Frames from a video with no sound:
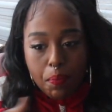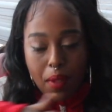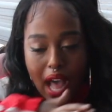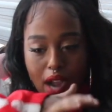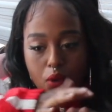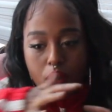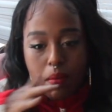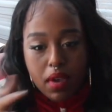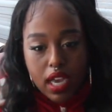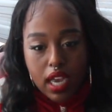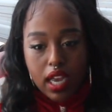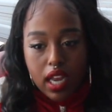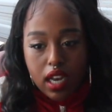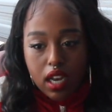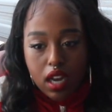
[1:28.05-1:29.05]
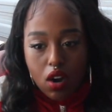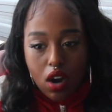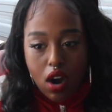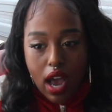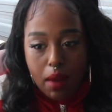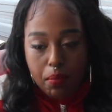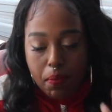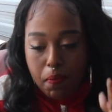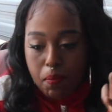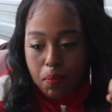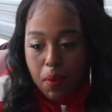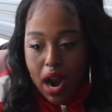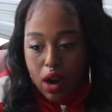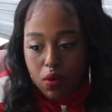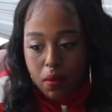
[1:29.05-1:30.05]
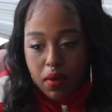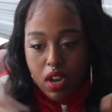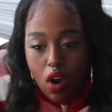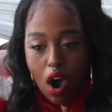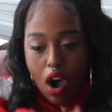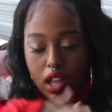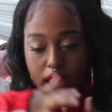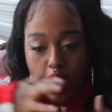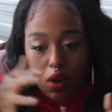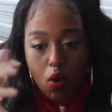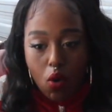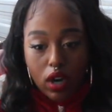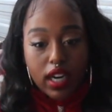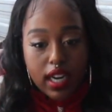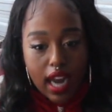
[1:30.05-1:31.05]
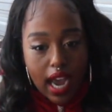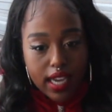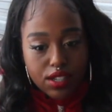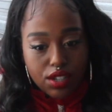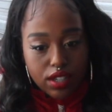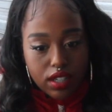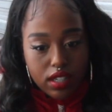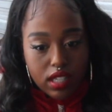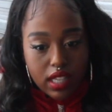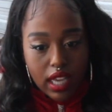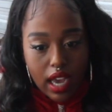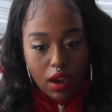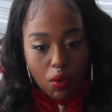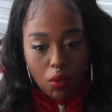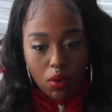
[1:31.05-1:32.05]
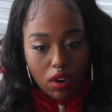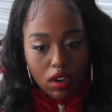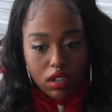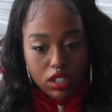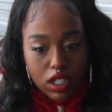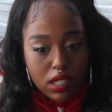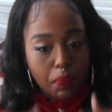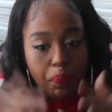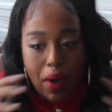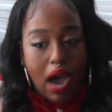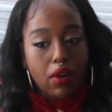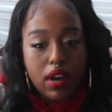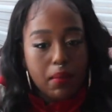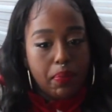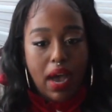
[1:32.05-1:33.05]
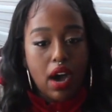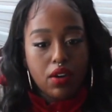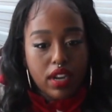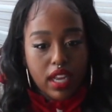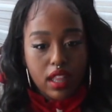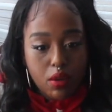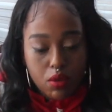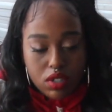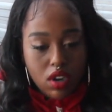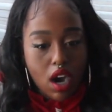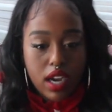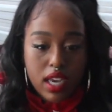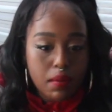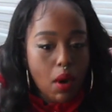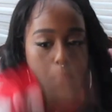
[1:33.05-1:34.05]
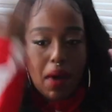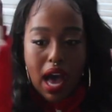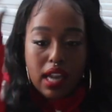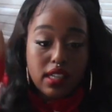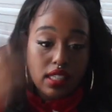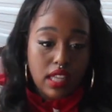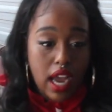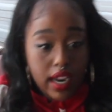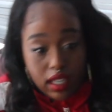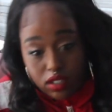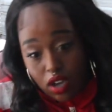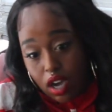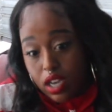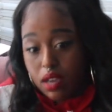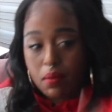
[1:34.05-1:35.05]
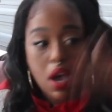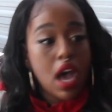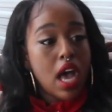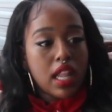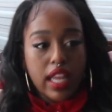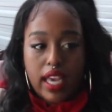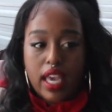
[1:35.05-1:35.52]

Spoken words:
black women and brown women organizers that were just about it. That were talking about Palestine and talking about